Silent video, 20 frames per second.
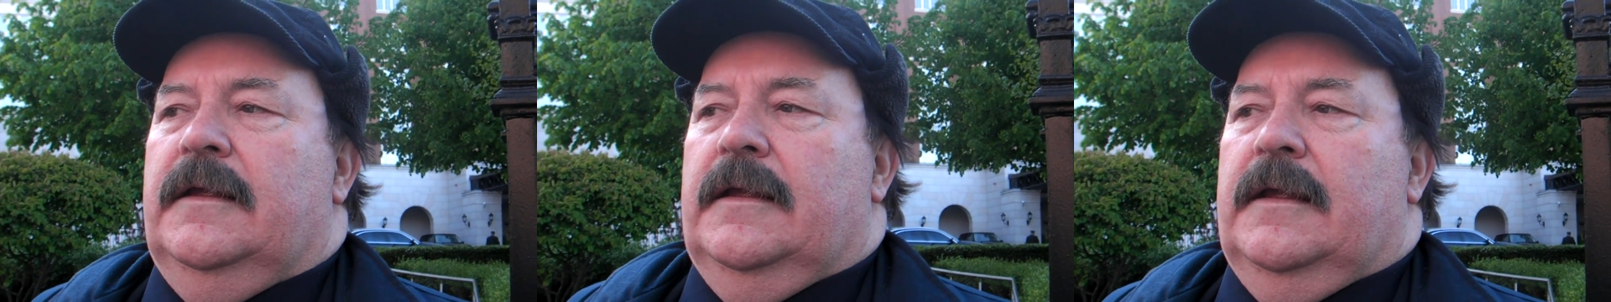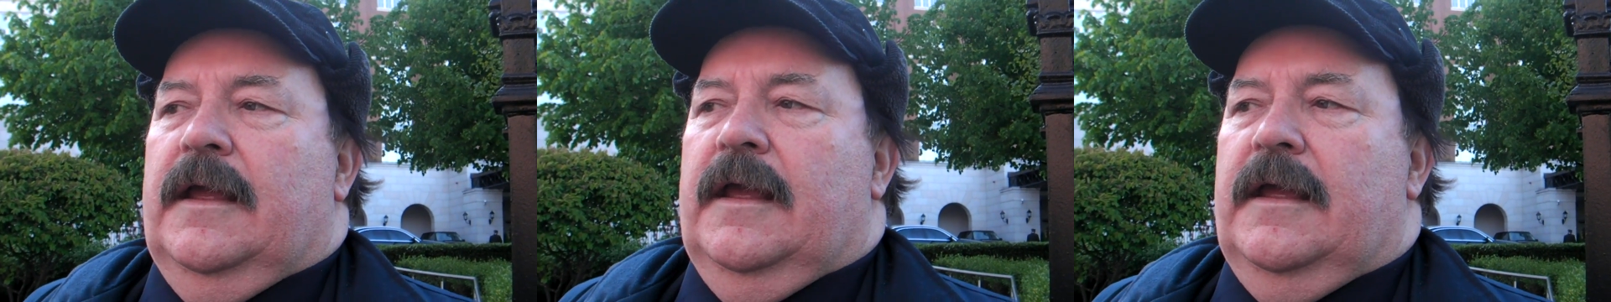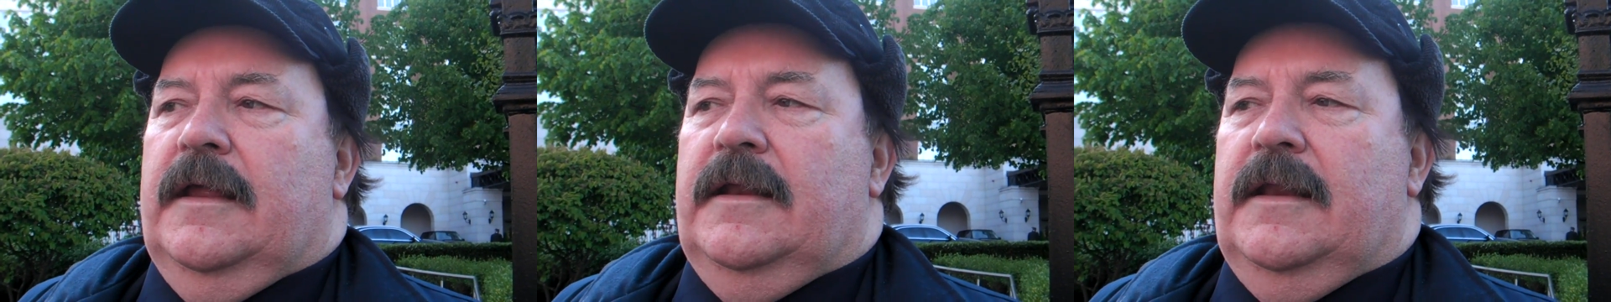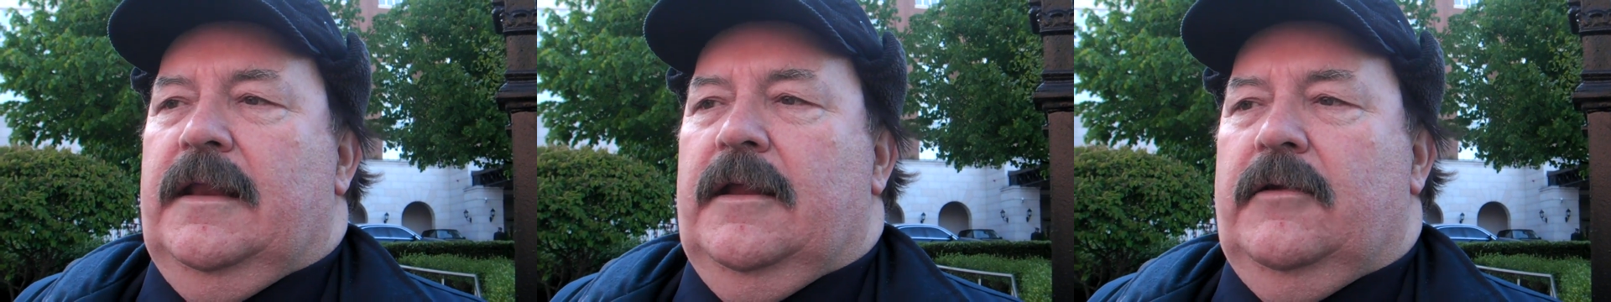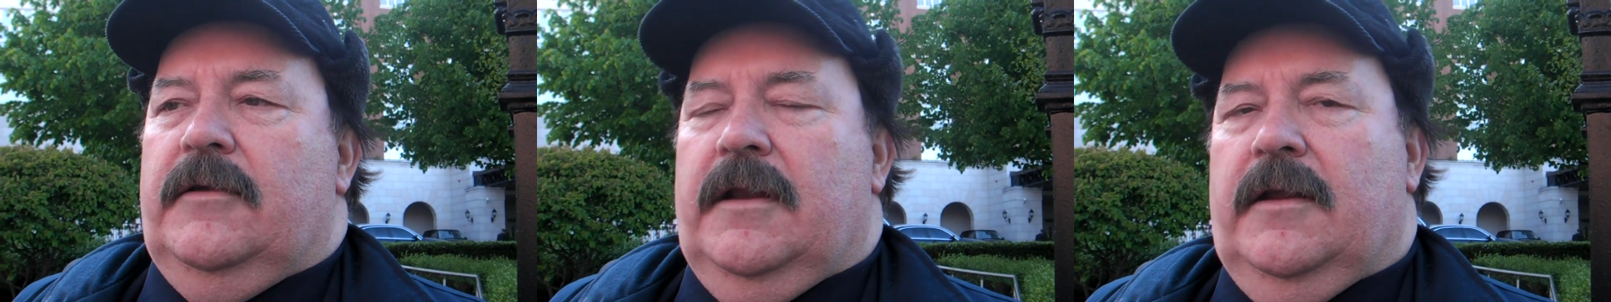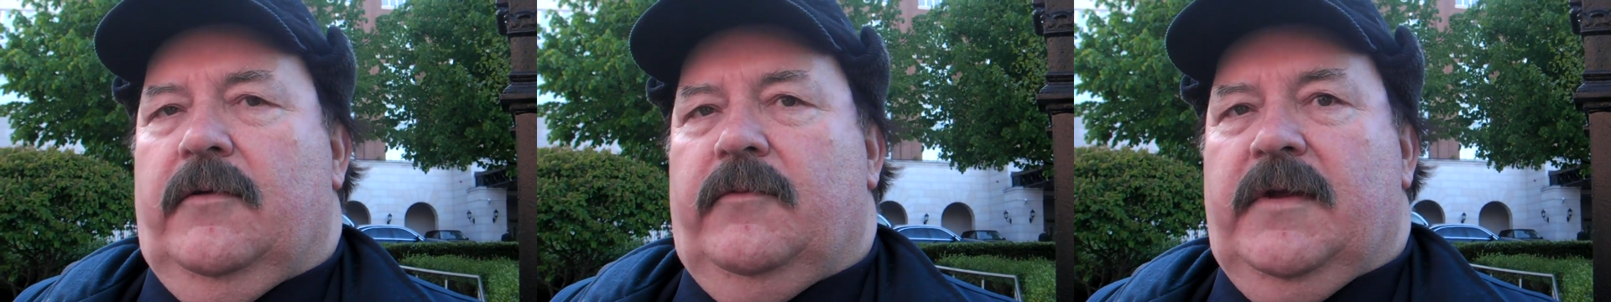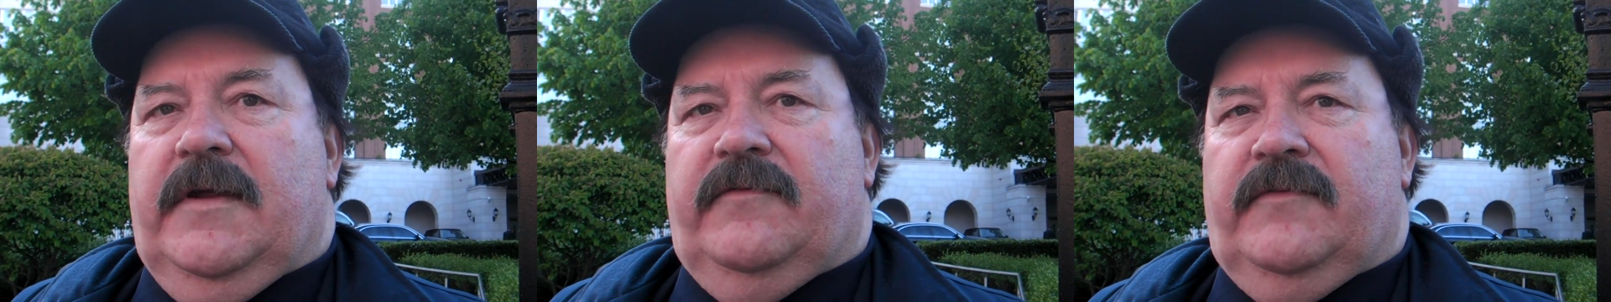And
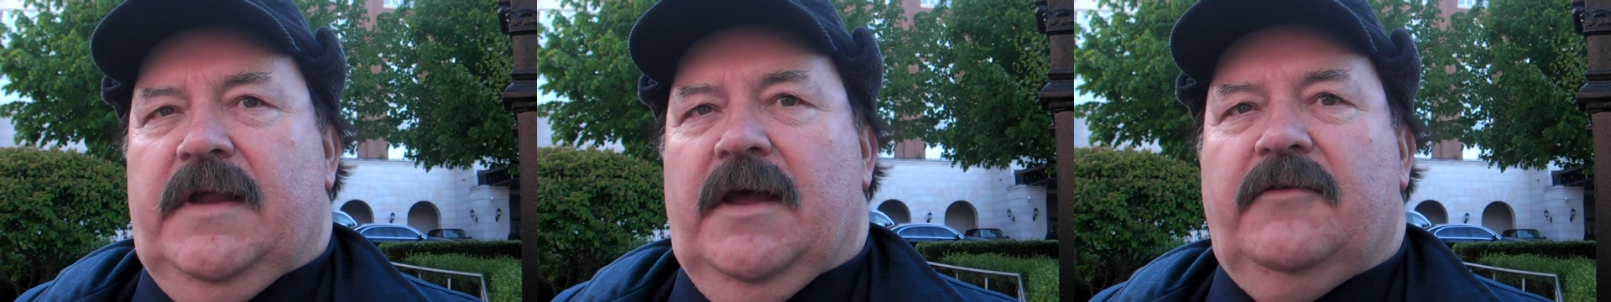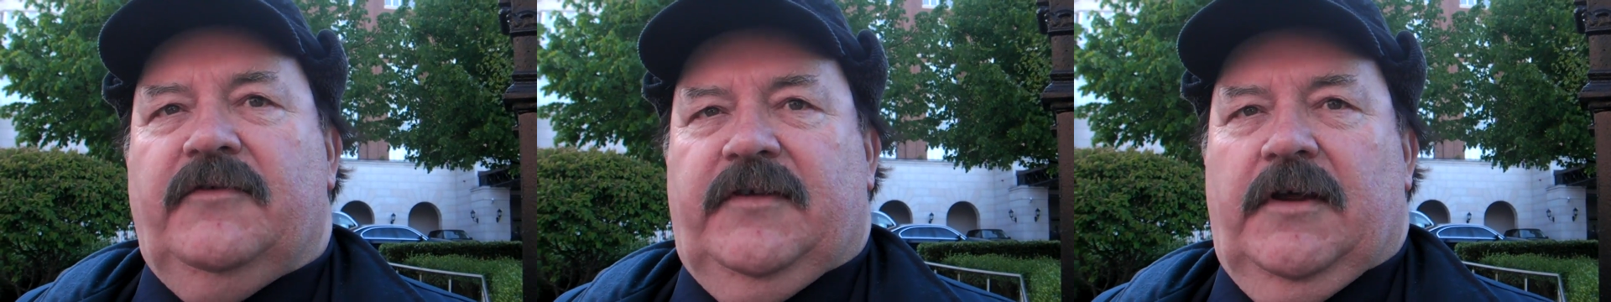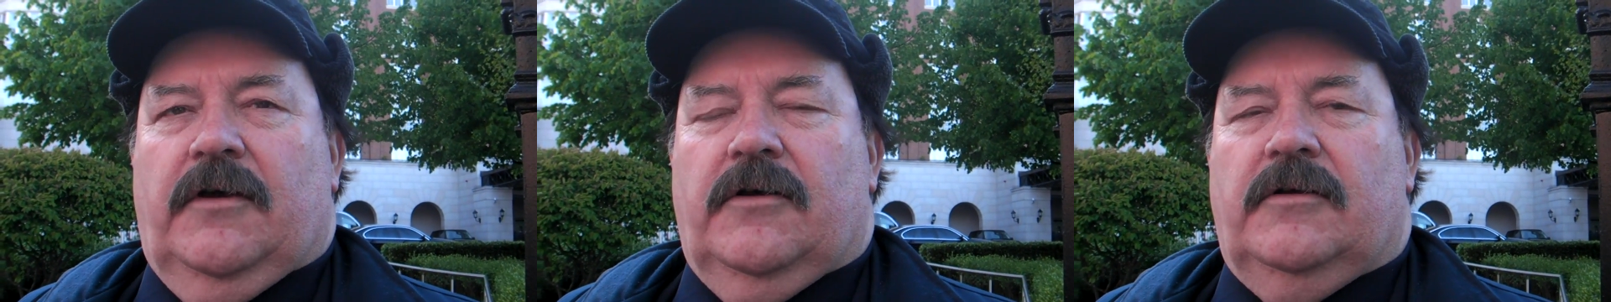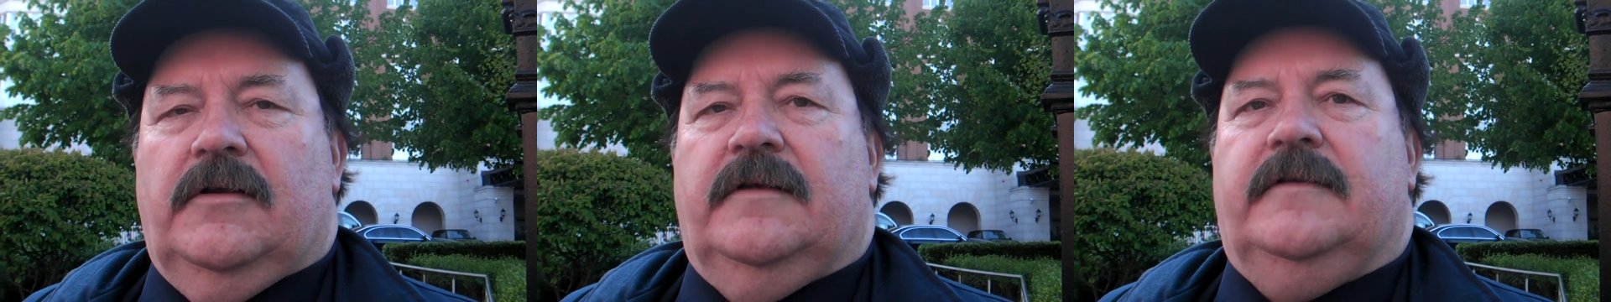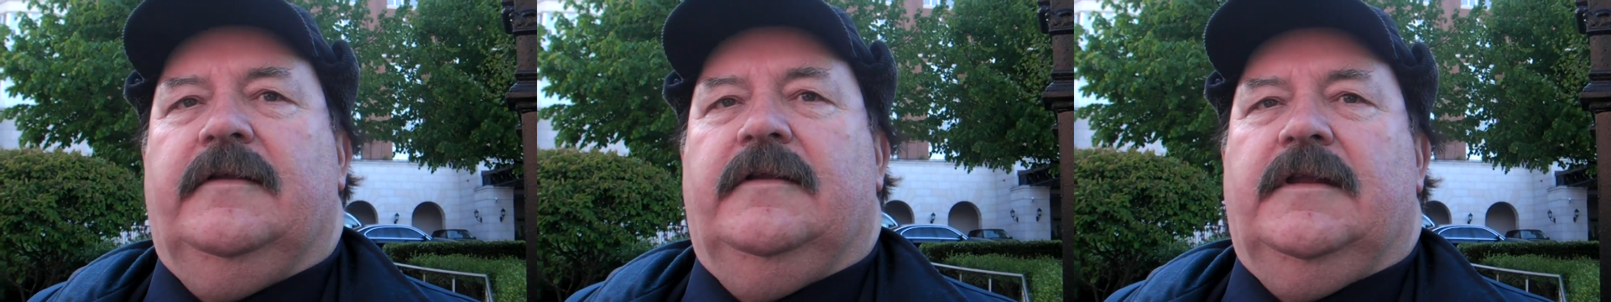now we've now told